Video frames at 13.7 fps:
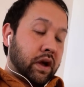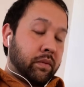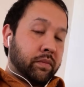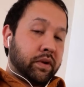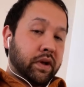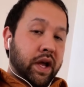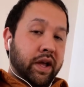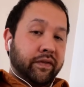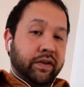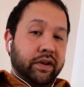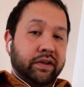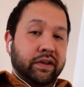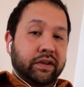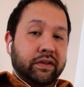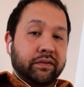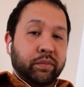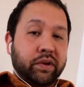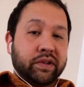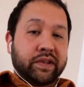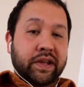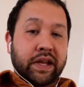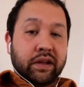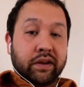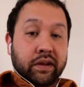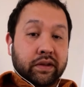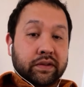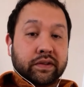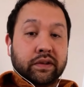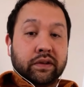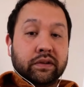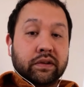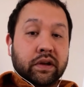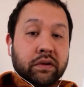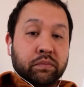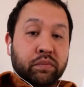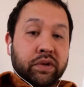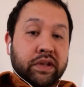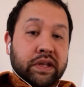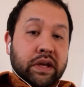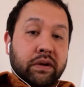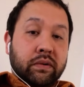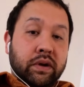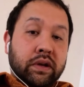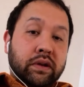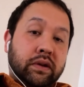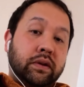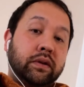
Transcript: I have an addictive personality, so I'll put it that way.